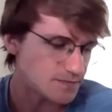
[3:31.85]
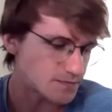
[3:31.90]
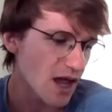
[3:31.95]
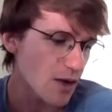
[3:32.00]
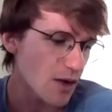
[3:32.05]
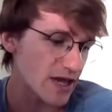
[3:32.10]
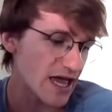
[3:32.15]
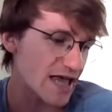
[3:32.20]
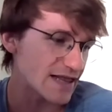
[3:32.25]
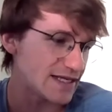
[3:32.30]
And
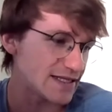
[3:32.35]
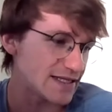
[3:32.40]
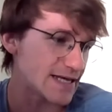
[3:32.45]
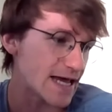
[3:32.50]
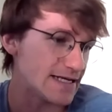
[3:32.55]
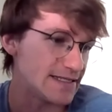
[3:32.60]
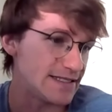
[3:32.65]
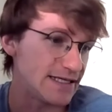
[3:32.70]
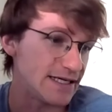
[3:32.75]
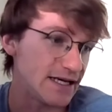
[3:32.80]
we had this
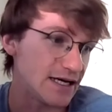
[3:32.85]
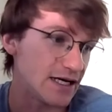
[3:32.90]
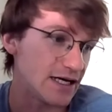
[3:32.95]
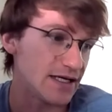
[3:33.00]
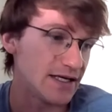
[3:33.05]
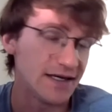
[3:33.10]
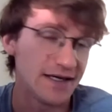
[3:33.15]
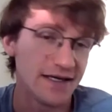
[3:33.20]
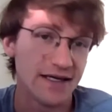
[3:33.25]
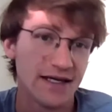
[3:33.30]
idea
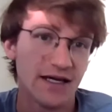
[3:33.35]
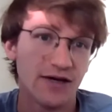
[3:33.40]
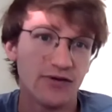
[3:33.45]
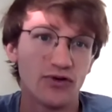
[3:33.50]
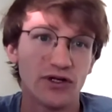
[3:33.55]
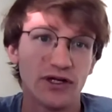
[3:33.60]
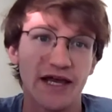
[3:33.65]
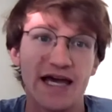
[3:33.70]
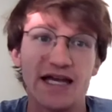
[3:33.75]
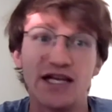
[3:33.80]

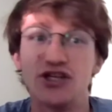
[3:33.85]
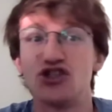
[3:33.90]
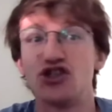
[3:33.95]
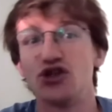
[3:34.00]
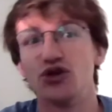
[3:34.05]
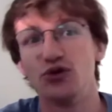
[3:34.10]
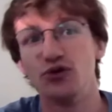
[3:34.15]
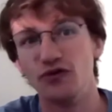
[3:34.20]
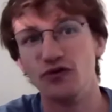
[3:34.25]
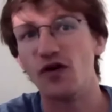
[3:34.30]
related
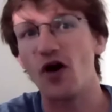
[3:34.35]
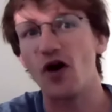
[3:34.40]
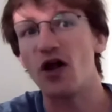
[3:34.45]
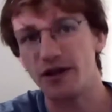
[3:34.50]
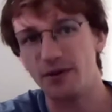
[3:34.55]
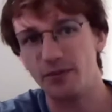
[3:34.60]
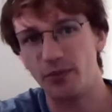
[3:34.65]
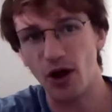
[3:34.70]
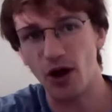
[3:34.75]
to volleyball.